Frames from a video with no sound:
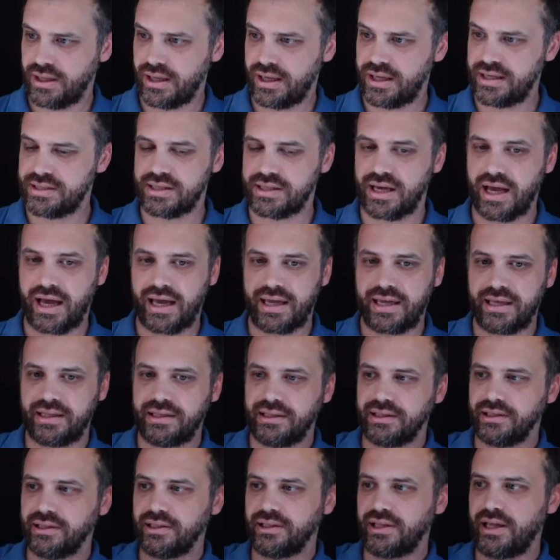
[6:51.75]
is a
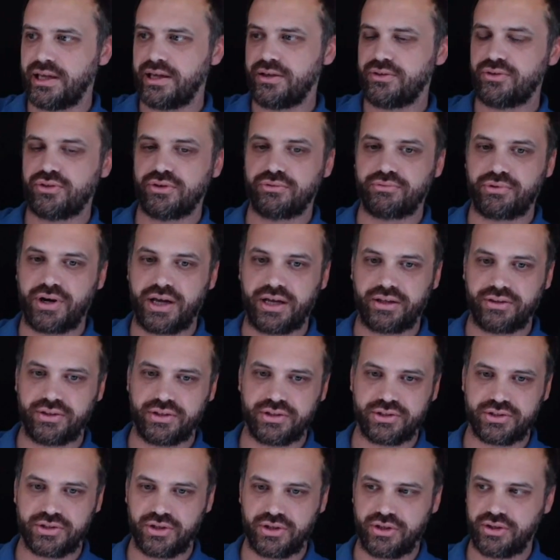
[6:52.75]
length around
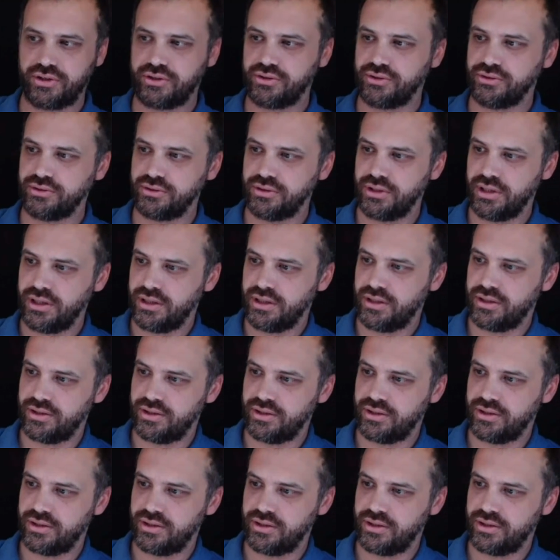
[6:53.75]
the circle